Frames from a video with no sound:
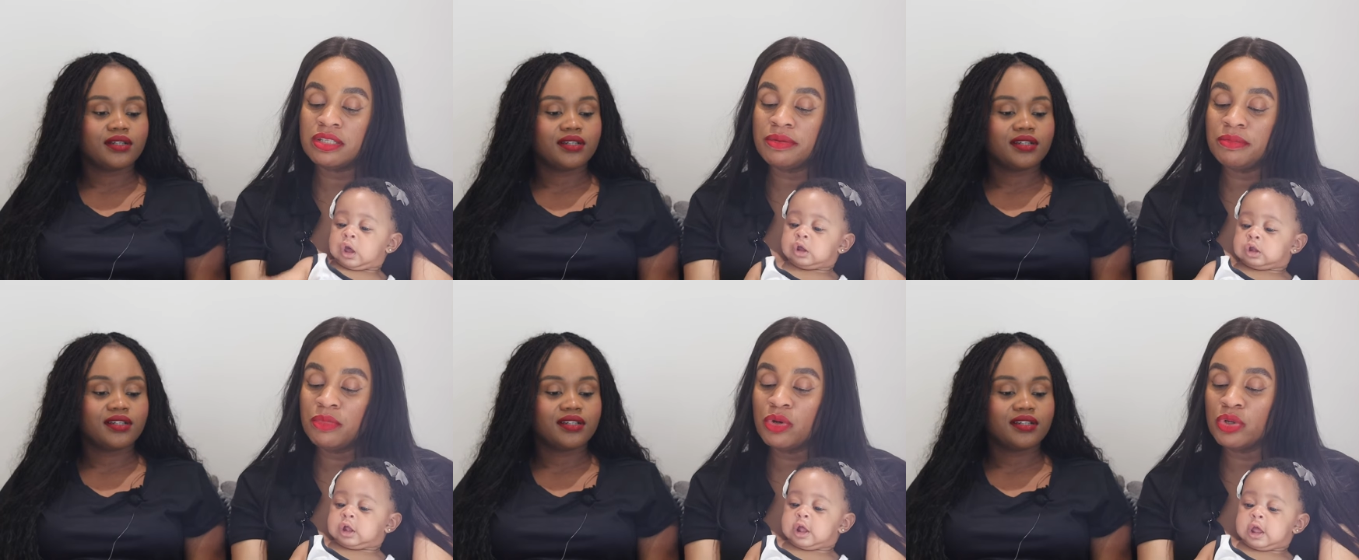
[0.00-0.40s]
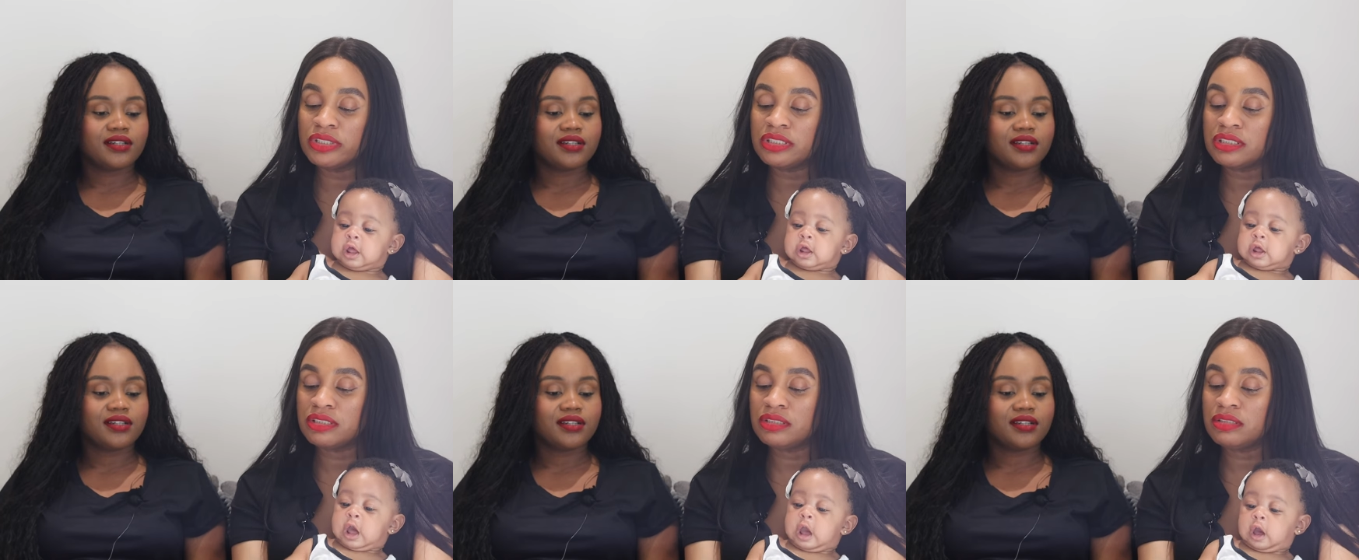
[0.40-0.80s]
Speaker 1: the
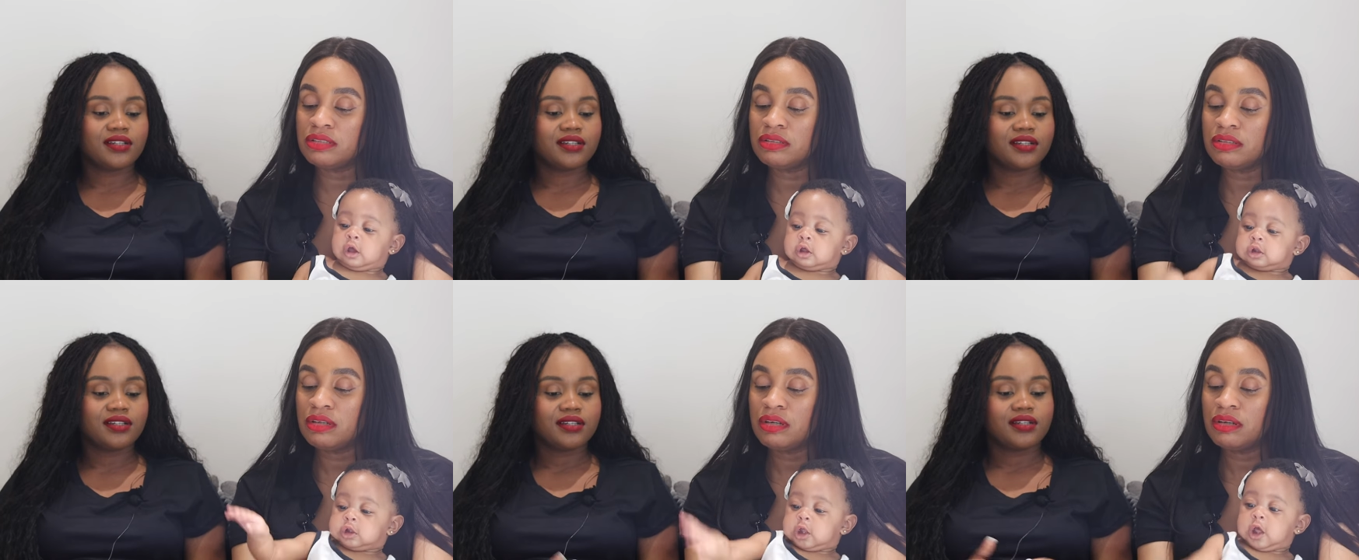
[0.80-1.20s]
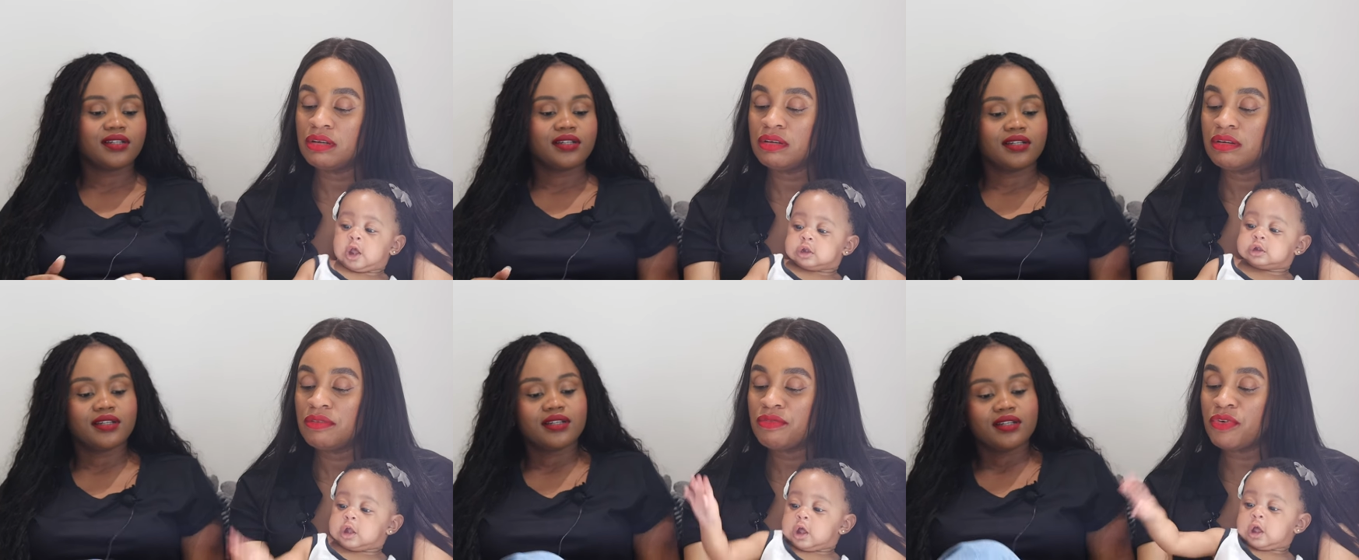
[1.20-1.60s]
most
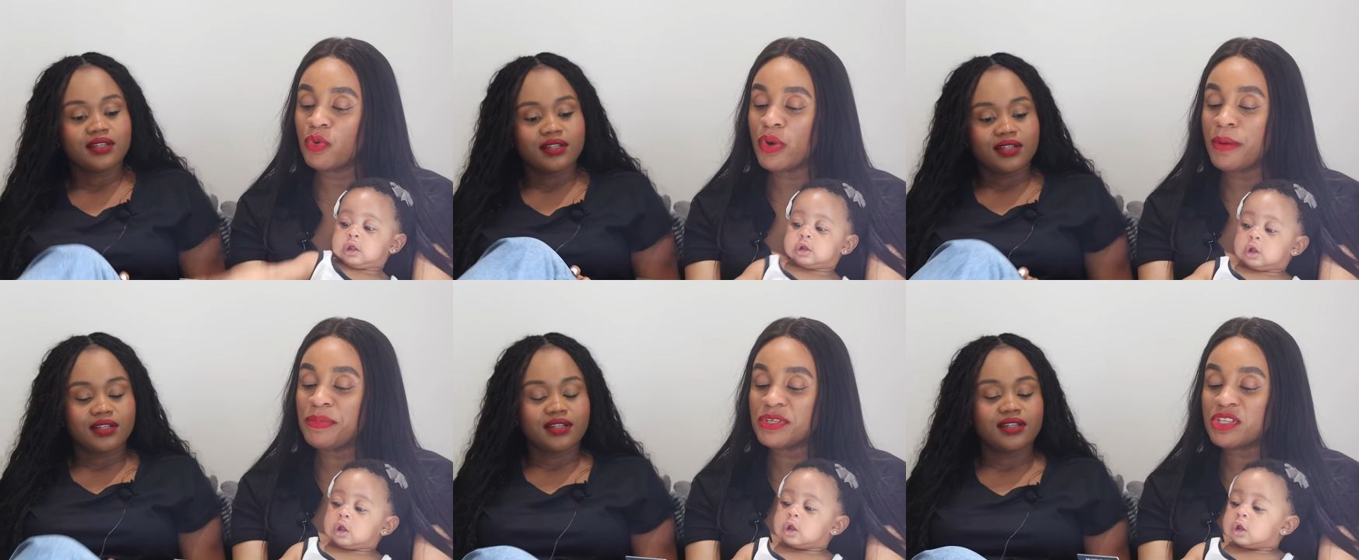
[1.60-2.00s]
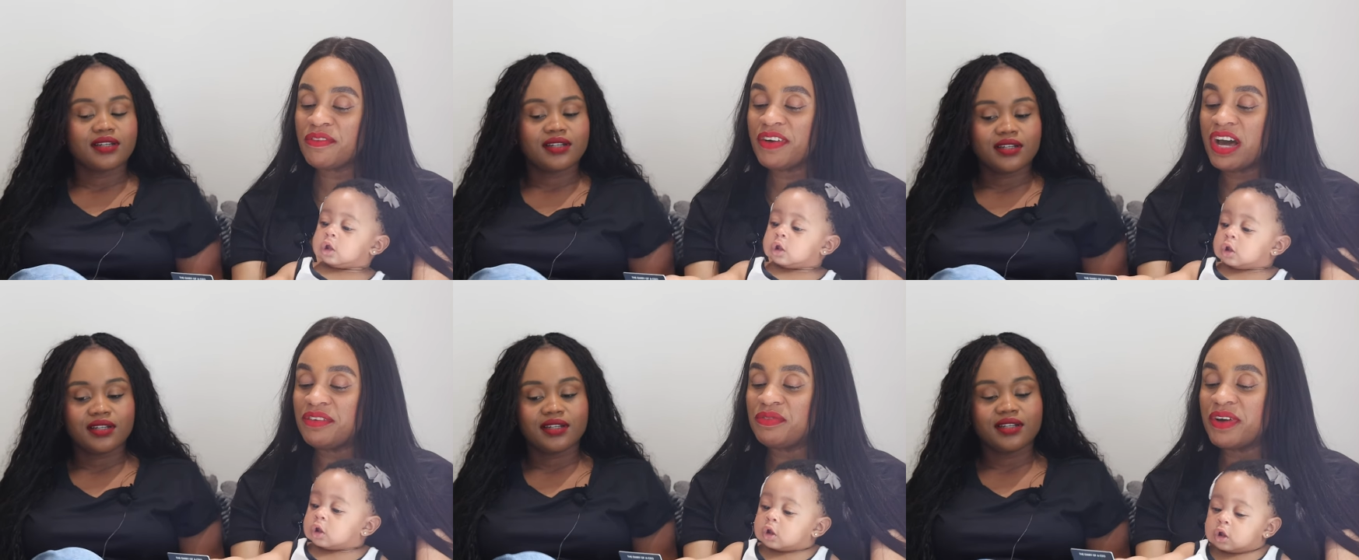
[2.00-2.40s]
frequent piece of
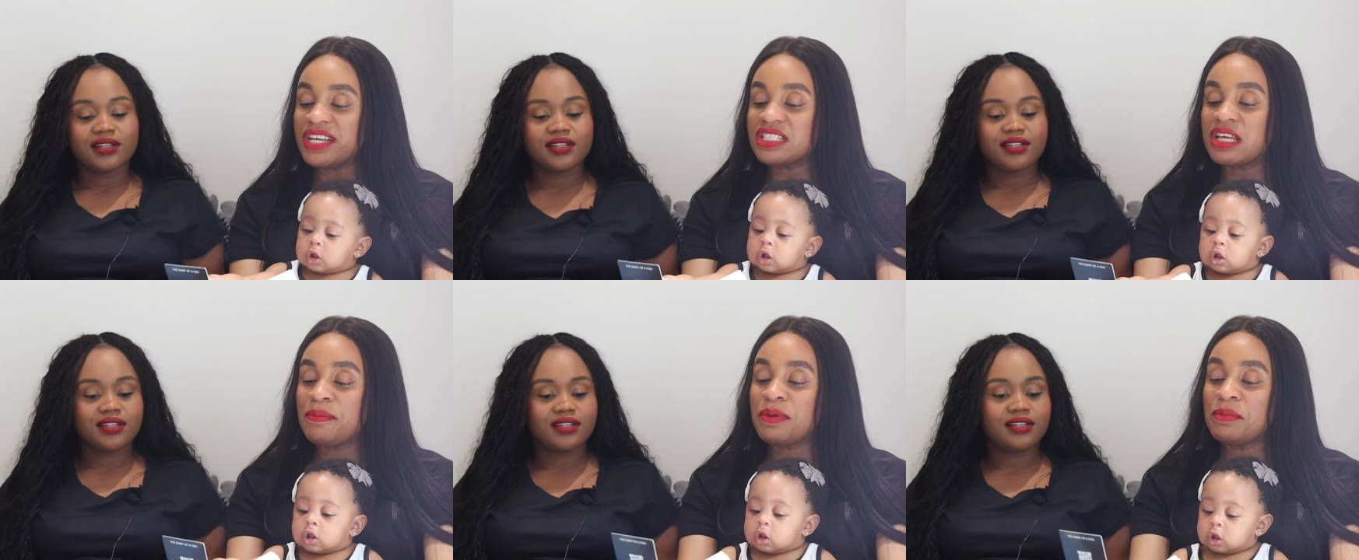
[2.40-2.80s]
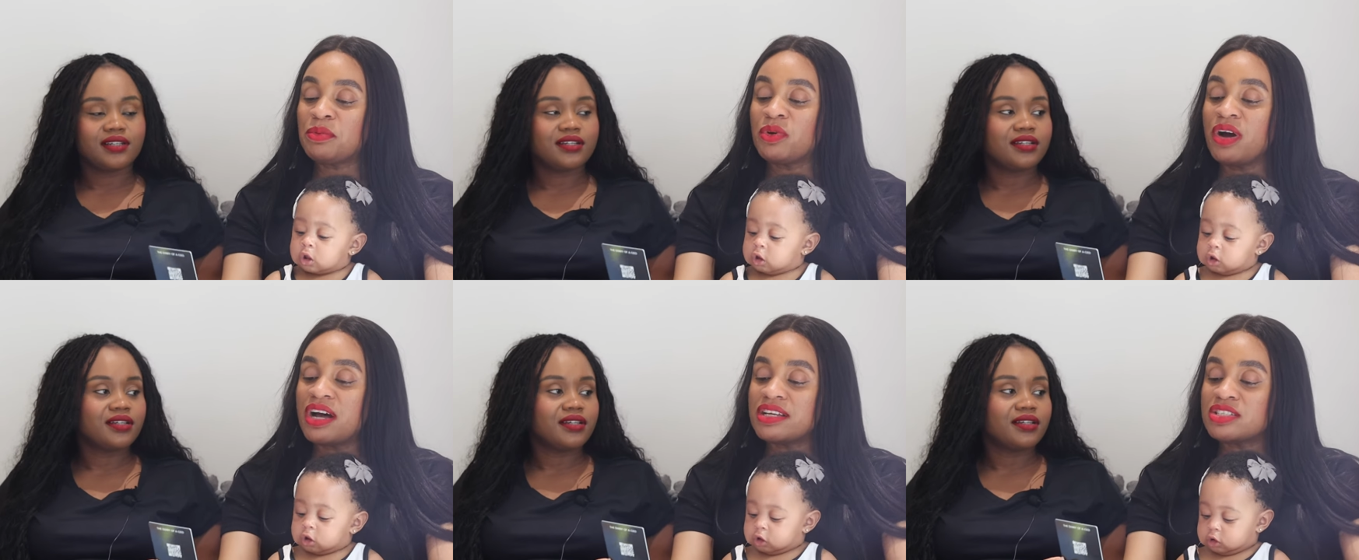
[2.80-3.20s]
advice that
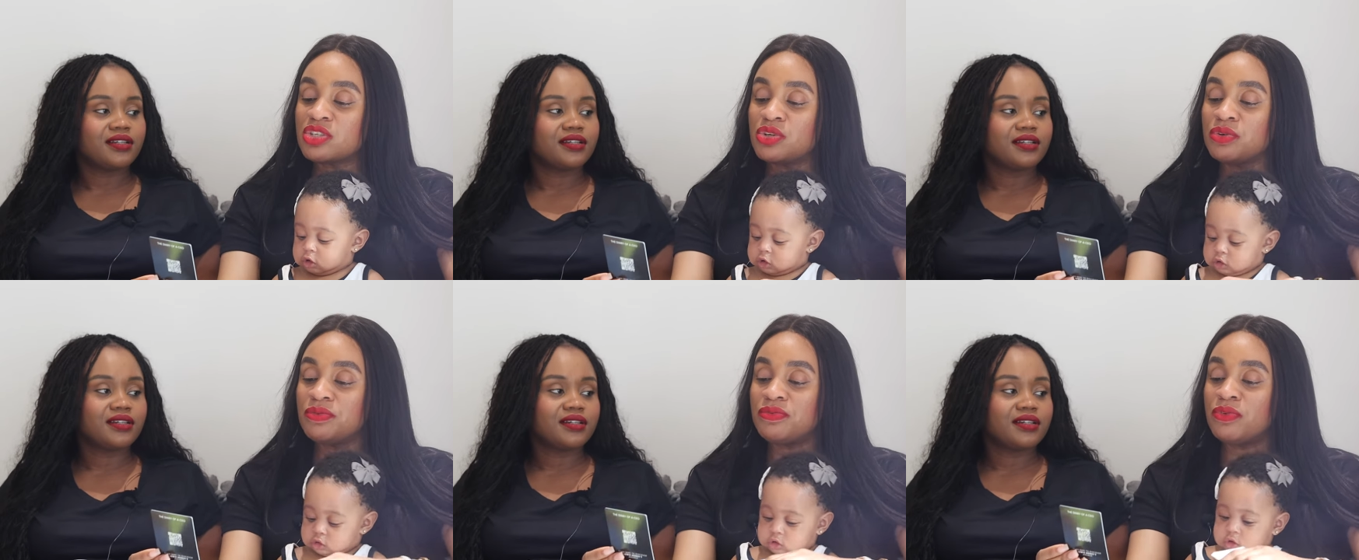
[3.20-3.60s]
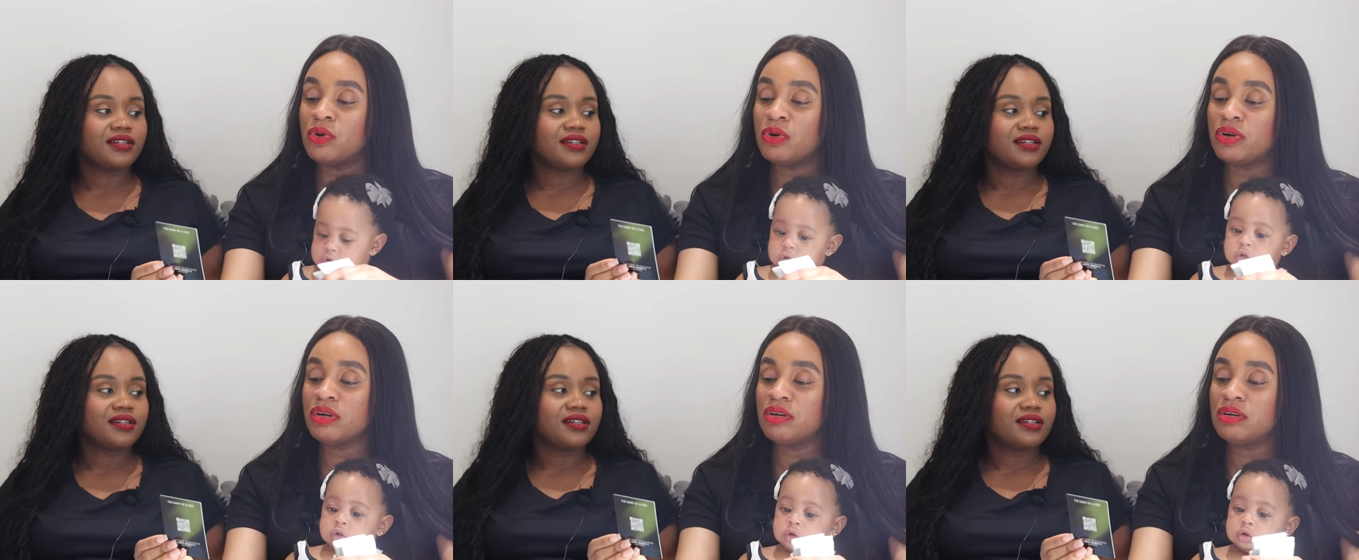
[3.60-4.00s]
people ask you
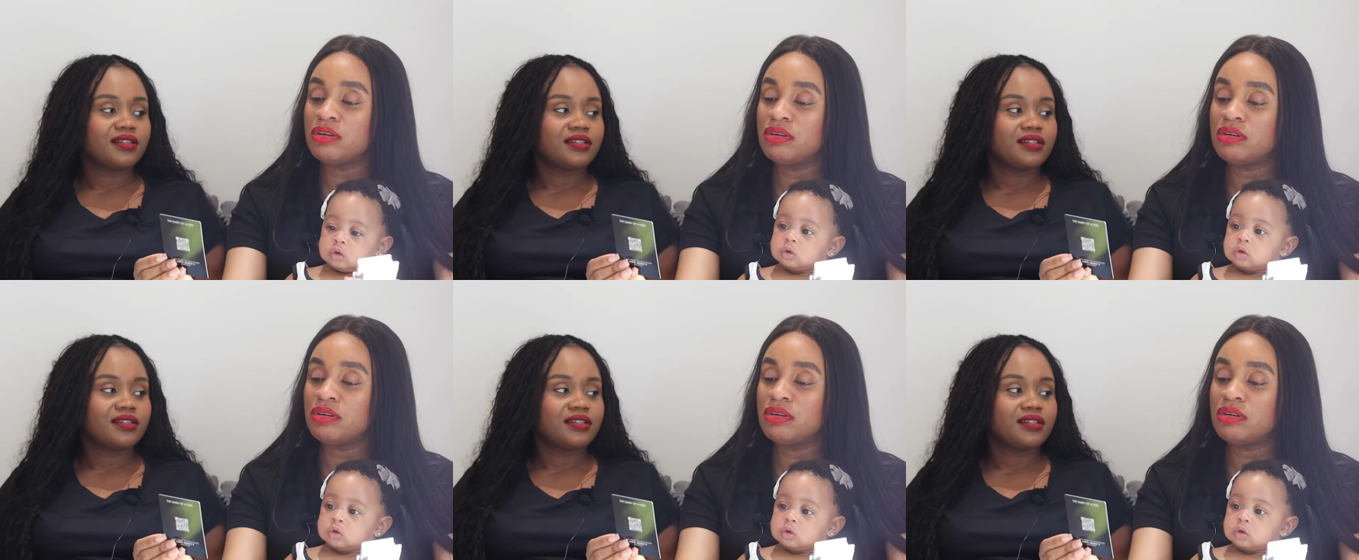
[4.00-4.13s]
for?